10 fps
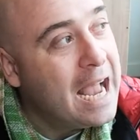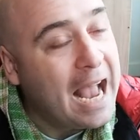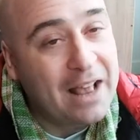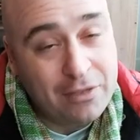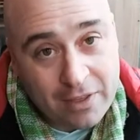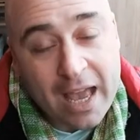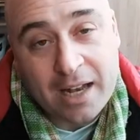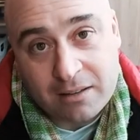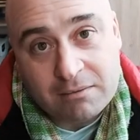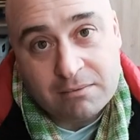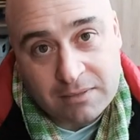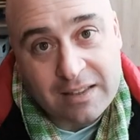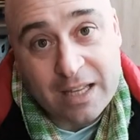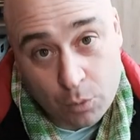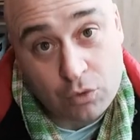and then that
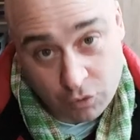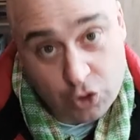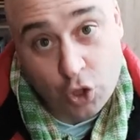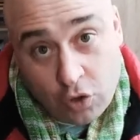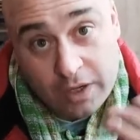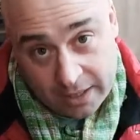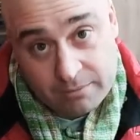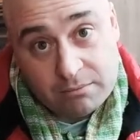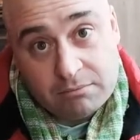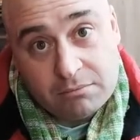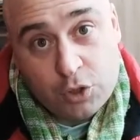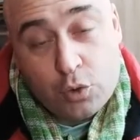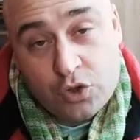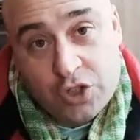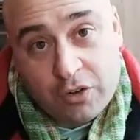they would return it to
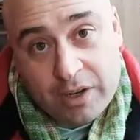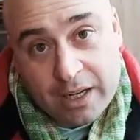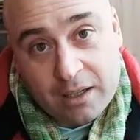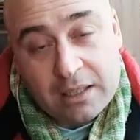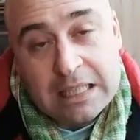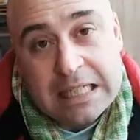Syria